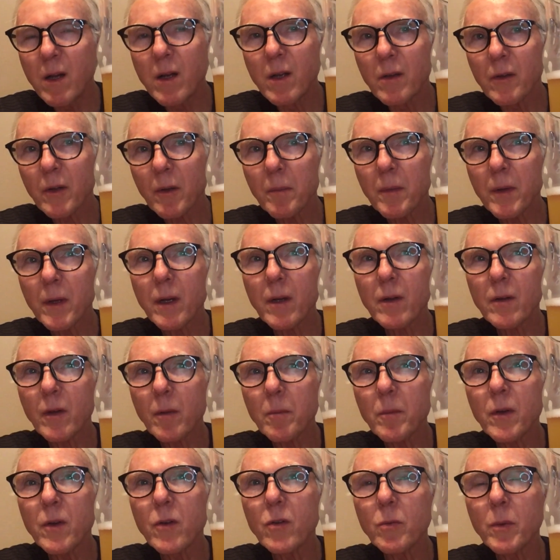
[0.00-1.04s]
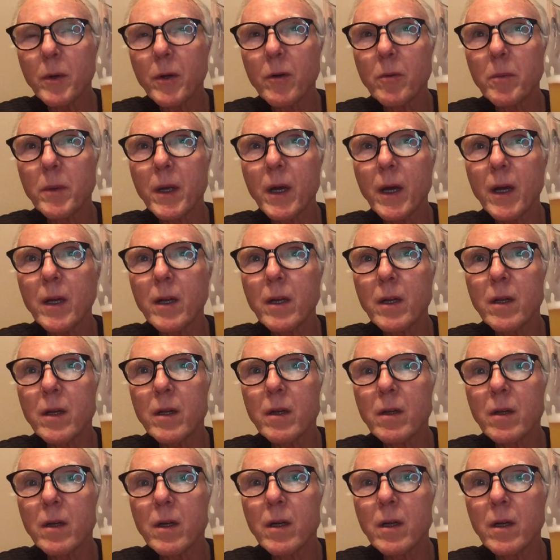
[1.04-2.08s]
Something sweeter behind
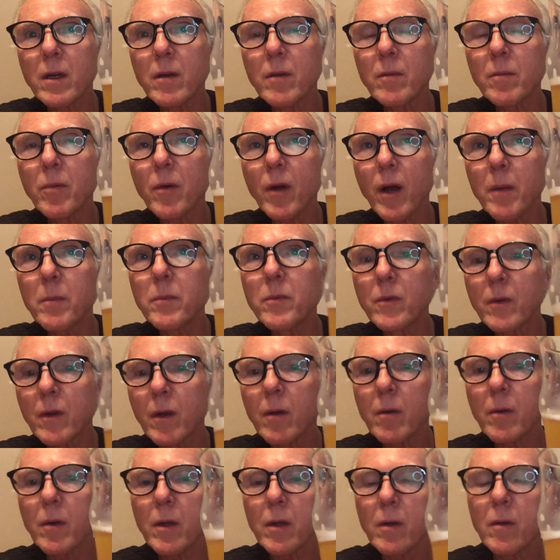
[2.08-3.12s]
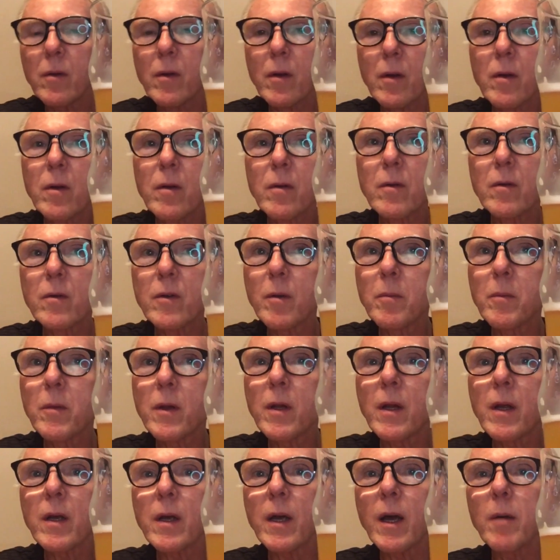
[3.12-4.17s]
it, perhaps something
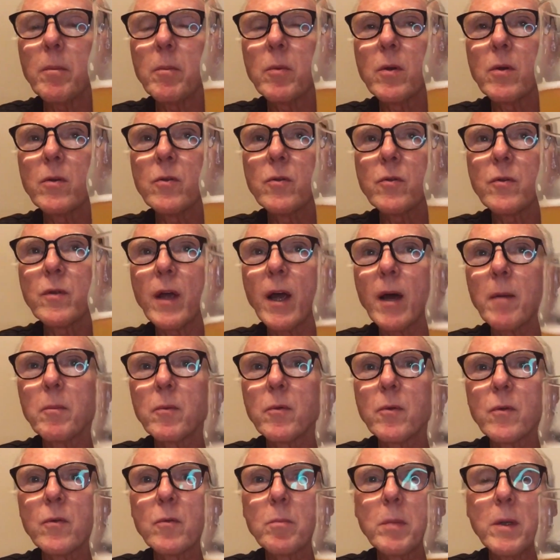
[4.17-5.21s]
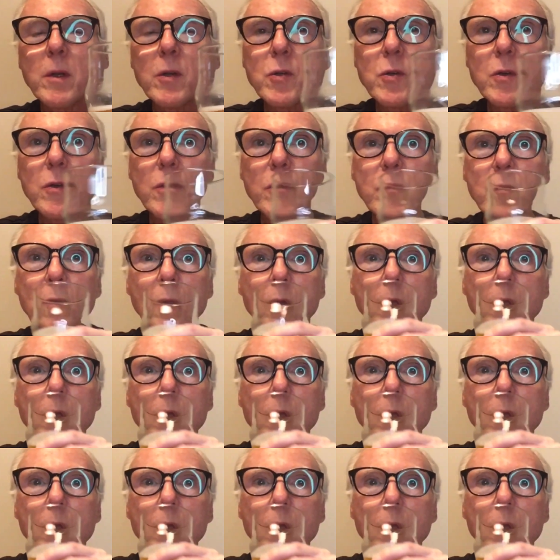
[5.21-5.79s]
like apples, peaches.